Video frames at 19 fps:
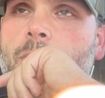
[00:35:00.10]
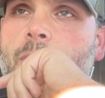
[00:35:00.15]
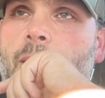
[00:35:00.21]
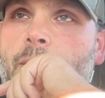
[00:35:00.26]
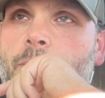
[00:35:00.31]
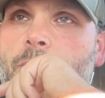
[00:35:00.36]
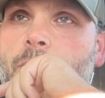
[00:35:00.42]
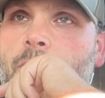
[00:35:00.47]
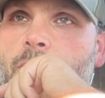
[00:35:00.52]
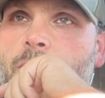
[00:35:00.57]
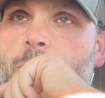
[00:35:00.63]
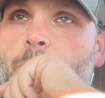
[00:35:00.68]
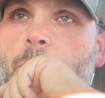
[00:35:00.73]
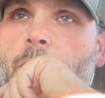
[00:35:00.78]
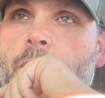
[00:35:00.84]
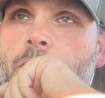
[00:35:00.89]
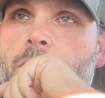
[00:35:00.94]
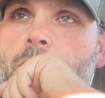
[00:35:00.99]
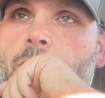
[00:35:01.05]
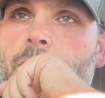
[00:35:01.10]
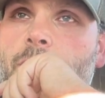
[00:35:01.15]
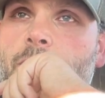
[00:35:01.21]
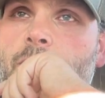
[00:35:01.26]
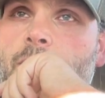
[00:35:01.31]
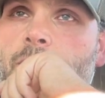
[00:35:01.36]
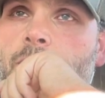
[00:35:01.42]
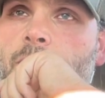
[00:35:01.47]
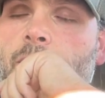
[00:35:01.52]
after the inspection,
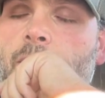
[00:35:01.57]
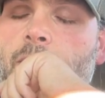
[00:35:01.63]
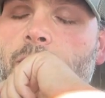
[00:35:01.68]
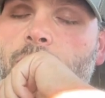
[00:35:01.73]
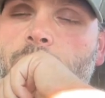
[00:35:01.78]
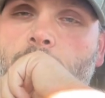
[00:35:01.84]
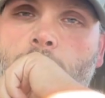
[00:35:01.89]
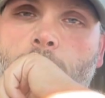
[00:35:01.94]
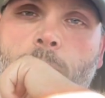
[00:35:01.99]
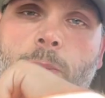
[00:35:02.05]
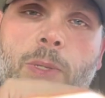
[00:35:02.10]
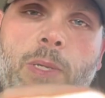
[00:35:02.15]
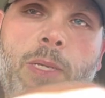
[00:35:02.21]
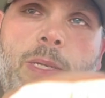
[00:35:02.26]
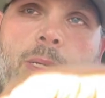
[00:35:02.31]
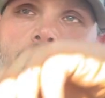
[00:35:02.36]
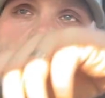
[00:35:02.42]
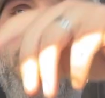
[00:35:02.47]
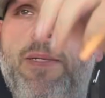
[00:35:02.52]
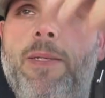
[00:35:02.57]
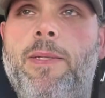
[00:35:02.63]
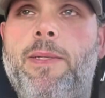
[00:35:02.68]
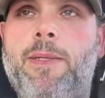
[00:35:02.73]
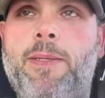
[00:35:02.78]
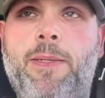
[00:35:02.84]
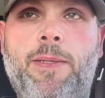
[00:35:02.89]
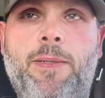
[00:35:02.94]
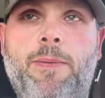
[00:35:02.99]
I said, hey, so,
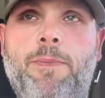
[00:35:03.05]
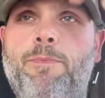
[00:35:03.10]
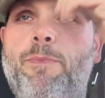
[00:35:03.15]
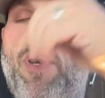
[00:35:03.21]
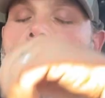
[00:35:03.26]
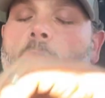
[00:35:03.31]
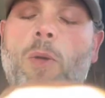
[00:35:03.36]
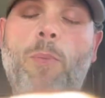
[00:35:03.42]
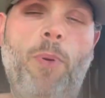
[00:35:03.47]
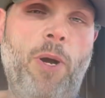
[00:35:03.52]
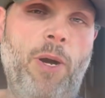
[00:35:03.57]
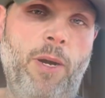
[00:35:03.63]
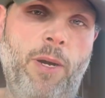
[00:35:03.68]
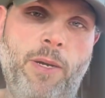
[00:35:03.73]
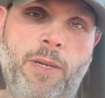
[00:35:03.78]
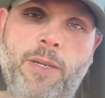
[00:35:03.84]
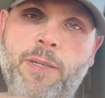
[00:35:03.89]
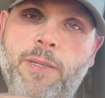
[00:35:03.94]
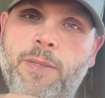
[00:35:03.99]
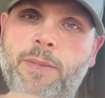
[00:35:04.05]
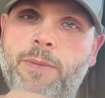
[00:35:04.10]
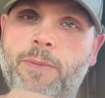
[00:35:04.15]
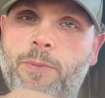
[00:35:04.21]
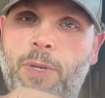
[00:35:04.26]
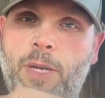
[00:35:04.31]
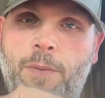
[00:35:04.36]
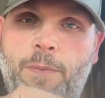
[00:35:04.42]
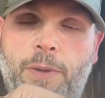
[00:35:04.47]
ballpark,
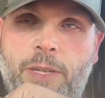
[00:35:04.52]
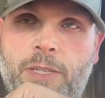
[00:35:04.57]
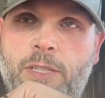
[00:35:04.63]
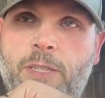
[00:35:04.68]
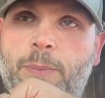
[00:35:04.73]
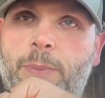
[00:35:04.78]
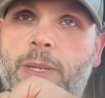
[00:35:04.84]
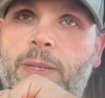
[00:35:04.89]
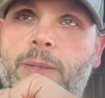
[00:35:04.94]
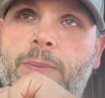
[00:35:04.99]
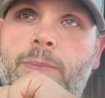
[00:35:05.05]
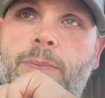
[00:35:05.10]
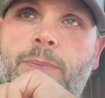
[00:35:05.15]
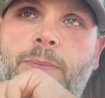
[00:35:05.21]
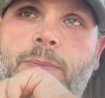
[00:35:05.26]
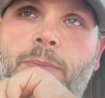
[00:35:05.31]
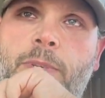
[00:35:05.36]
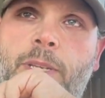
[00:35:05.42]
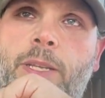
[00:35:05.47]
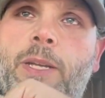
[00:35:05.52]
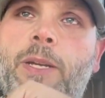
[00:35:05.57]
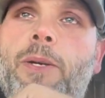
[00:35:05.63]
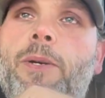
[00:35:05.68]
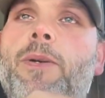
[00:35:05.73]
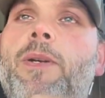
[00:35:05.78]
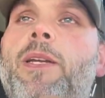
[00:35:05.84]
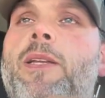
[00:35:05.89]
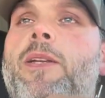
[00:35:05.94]
rough estimate,
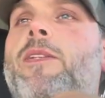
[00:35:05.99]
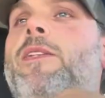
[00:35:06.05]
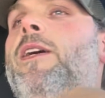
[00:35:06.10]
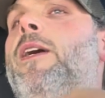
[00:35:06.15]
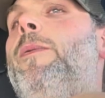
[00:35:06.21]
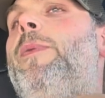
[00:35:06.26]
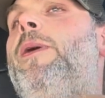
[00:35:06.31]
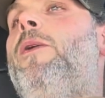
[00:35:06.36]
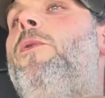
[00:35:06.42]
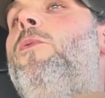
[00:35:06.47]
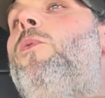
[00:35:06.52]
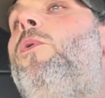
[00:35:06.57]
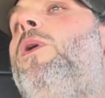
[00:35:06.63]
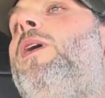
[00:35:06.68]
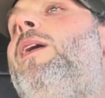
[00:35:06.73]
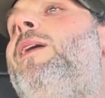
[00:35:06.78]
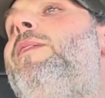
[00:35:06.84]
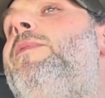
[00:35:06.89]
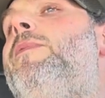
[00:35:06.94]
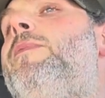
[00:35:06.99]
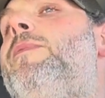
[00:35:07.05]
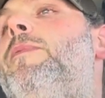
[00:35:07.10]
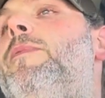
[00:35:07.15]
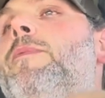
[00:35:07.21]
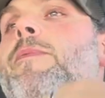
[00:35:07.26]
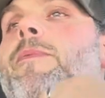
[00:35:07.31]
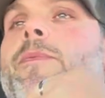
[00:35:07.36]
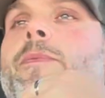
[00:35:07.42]
can you tell me what
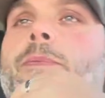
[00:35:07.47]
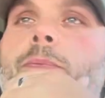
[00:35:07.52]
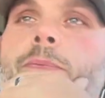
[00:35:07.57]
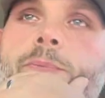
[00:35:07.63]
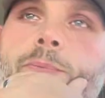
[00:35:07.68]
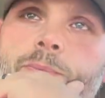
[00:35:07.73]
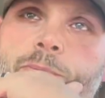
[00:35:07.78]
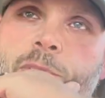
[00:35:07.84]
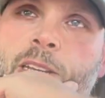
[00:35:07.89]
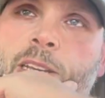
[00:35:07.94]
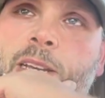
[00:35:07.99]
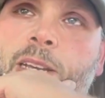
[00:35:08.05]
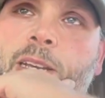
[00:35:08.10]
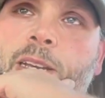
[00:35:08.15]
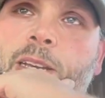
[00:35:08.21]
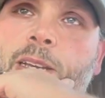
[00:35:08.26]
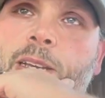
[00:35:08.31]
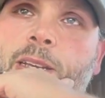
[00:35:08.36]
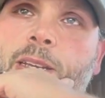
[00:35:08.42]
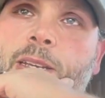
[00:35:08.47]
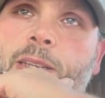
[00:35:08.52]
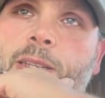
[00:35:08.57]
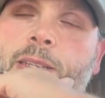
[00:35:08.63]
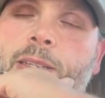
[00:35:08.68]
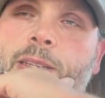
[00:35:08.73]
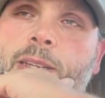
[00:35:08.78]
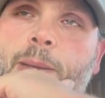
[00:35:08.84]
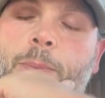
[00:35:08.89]

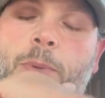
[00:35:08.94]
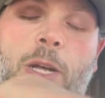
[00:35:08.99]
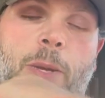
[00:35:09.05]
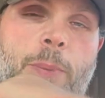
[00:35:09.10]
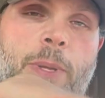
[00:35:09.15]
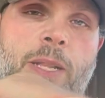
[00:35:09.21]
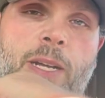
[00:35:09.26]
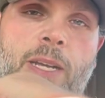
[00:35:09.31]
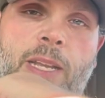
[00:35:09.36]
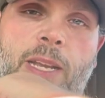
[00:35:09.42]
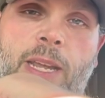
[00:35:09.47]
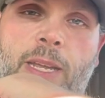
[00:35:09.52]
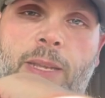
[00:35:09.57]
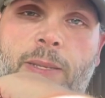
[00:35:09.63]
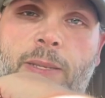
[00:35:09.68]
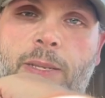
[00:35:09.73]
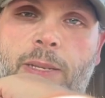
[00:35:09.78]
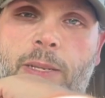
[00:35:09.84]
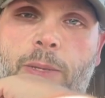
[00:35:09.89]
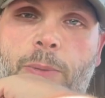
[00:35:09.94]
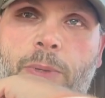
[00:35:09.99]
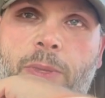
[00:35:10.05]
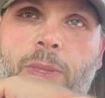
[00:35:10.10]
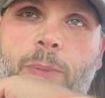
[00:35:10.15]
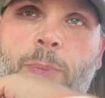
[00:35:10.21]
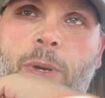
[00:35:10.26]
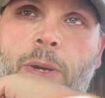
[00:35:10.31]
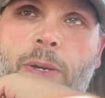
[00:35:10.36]
I'll be looking at, with
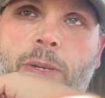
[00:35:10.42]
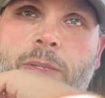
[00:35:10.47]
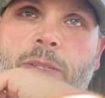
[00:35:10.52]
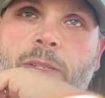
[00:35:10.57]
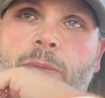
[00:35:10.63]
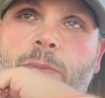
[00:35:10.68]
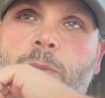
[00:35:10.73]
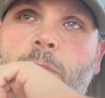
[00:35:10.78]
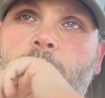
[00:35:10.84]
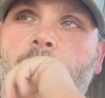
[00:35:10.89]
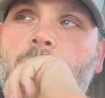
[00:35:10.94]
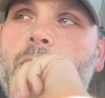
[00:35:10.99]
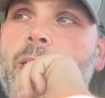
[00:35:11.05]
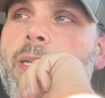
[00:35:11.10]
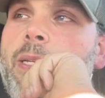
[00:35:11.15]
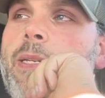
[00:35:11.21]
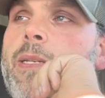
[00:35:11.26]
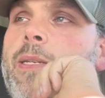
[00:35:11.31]
the parts and whatnot.